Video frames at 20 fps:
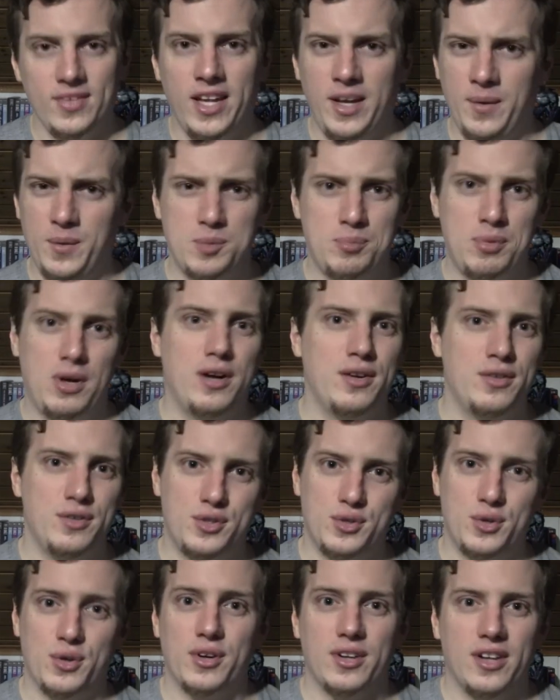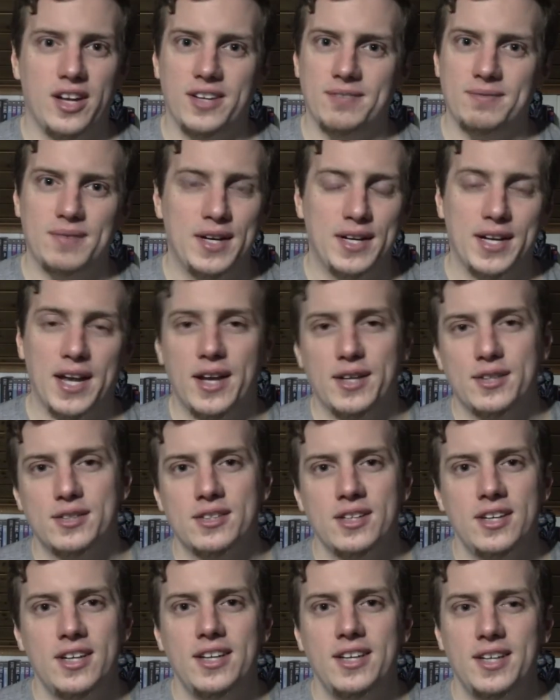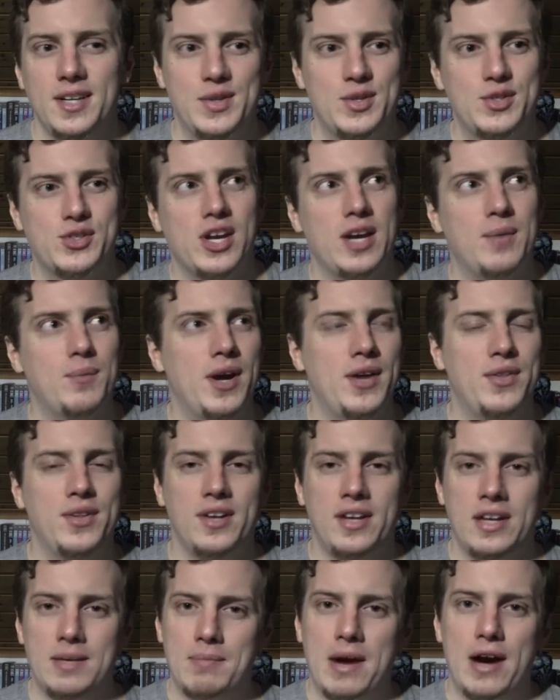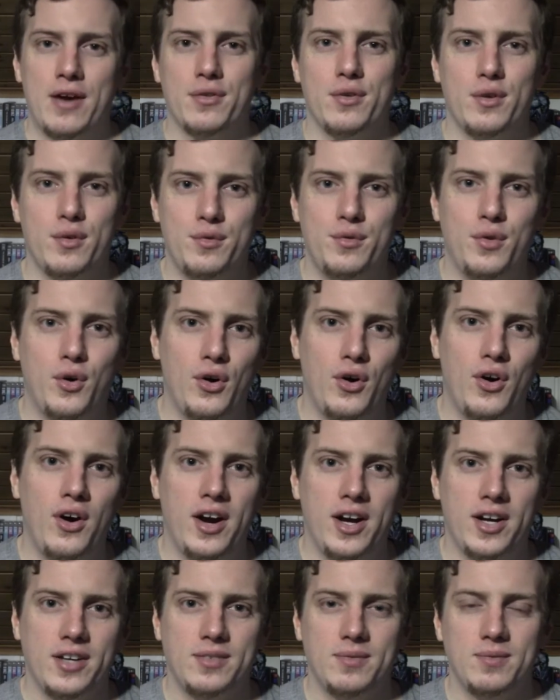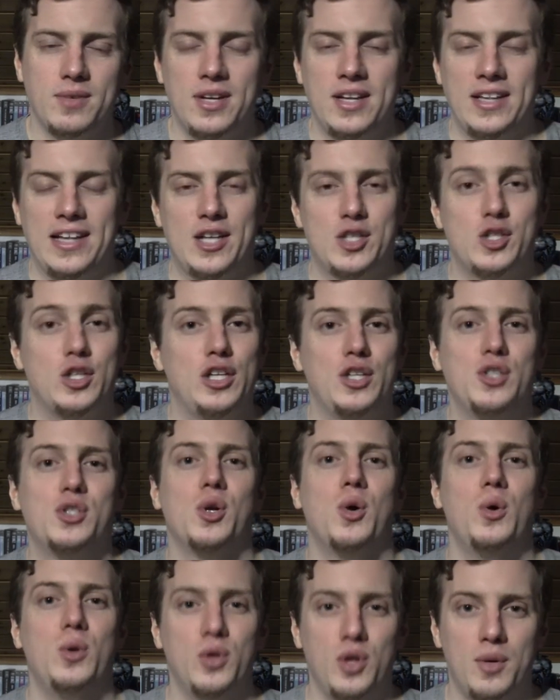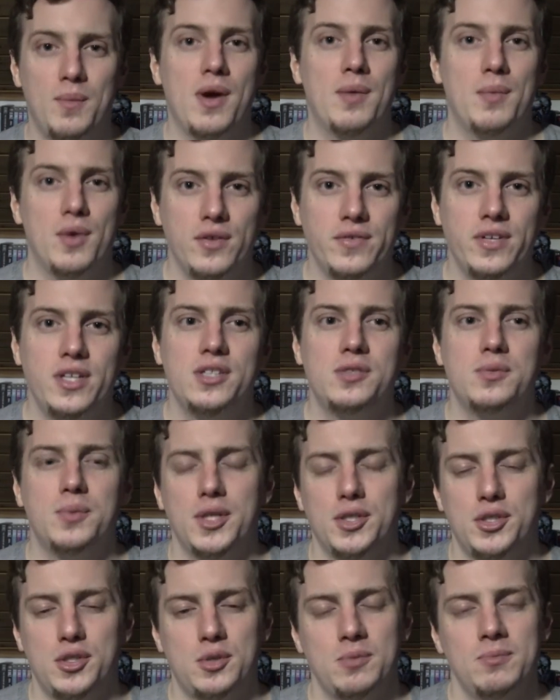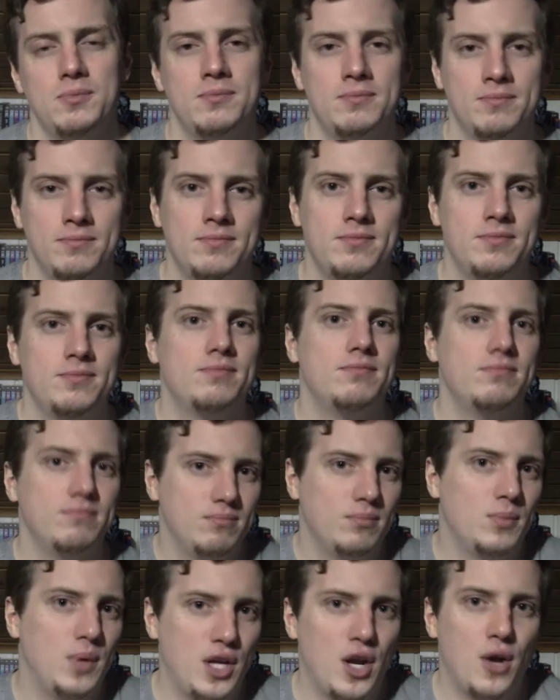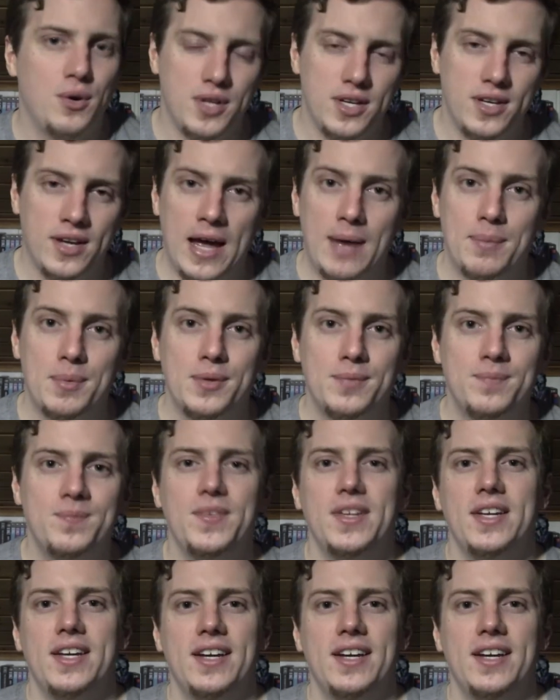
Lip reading: it was part of the storyline, I guess, in the same way that in Marathon 4 I allegedly sold all my movies, which we know didn't happen.